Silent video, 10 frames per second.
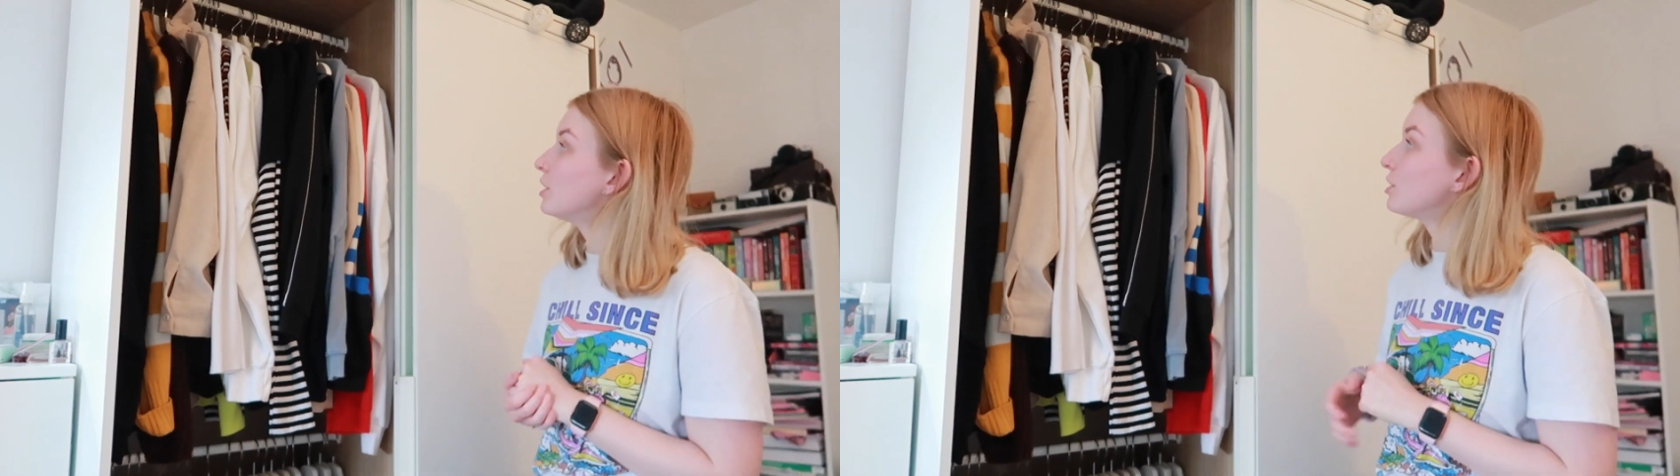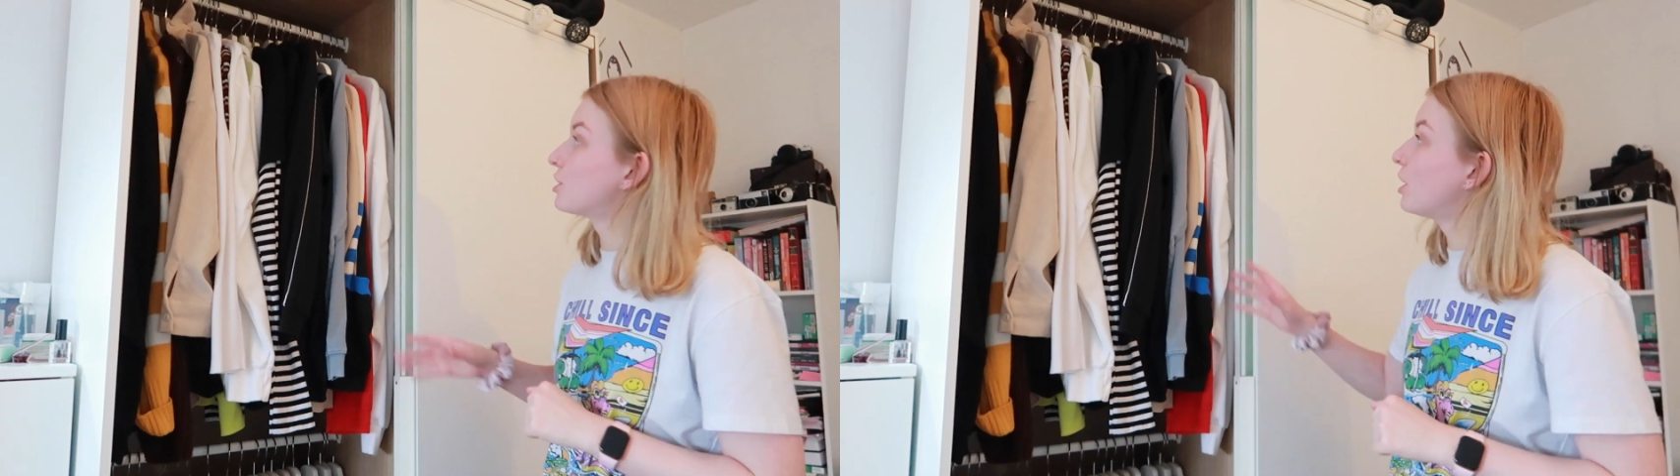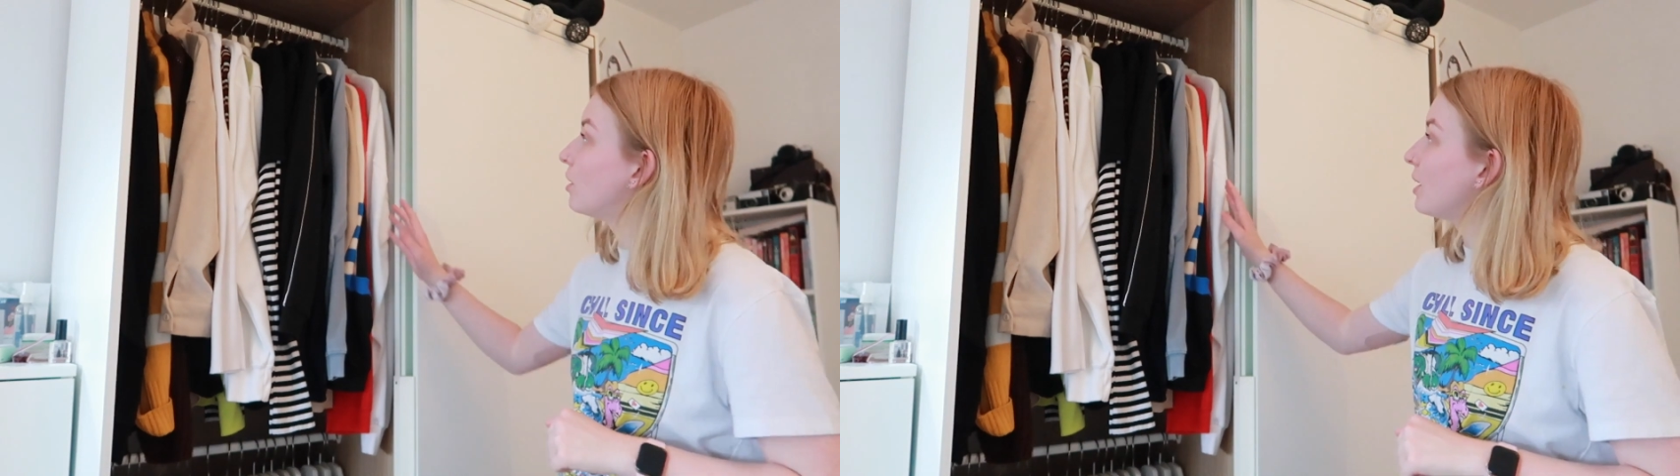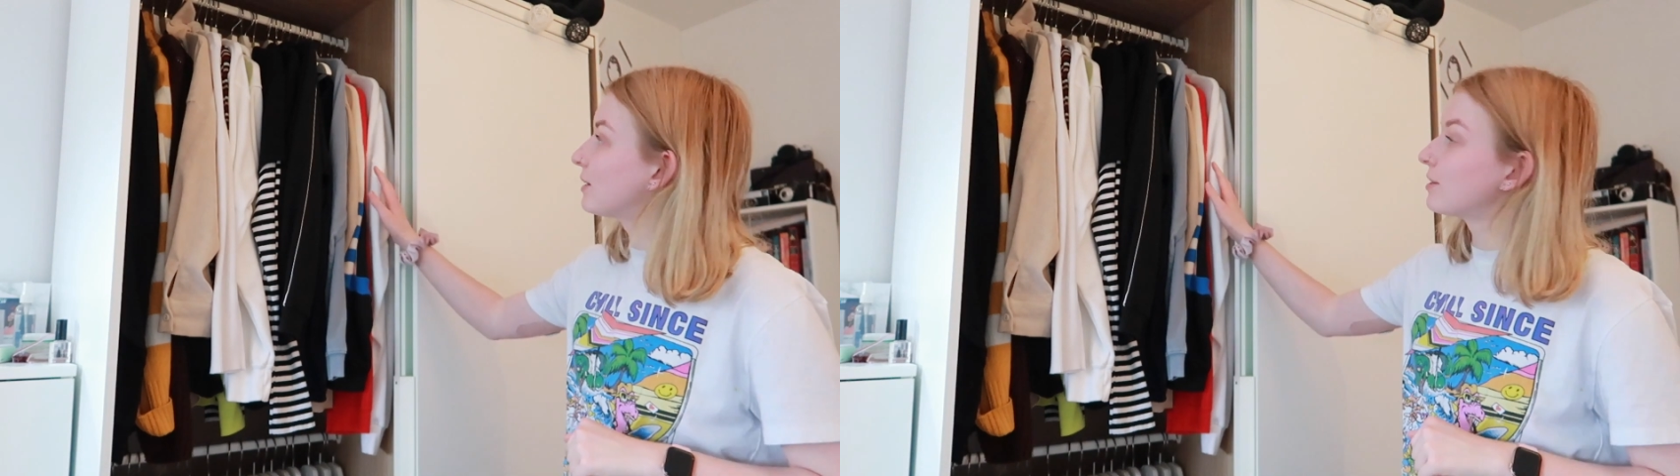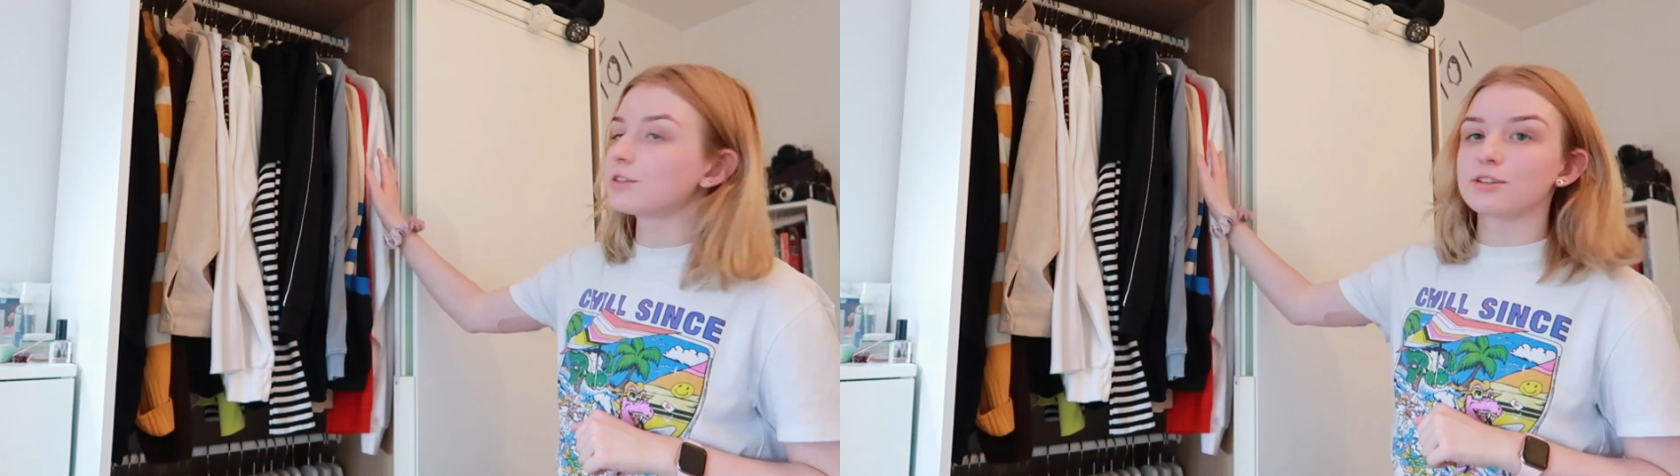So
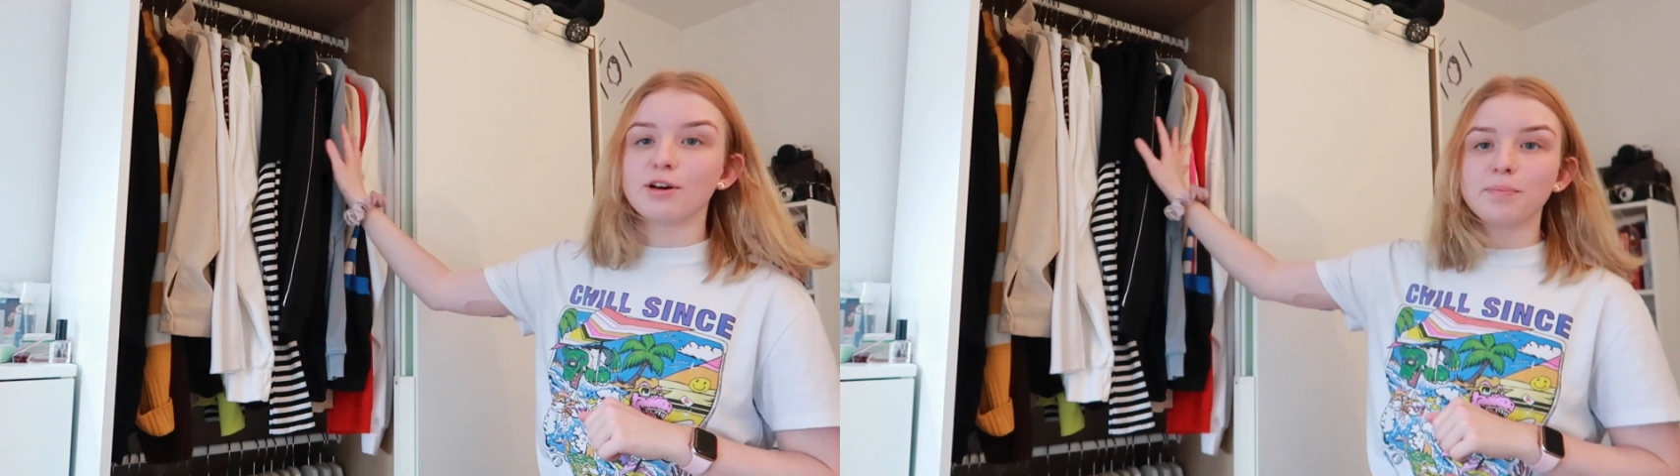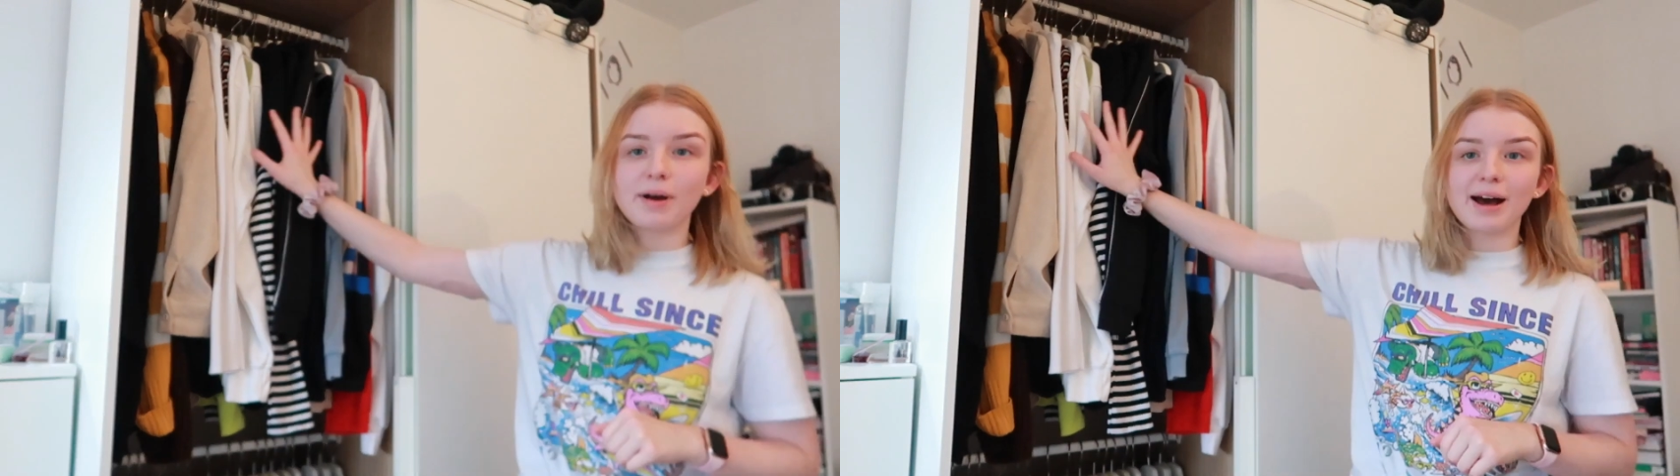at the top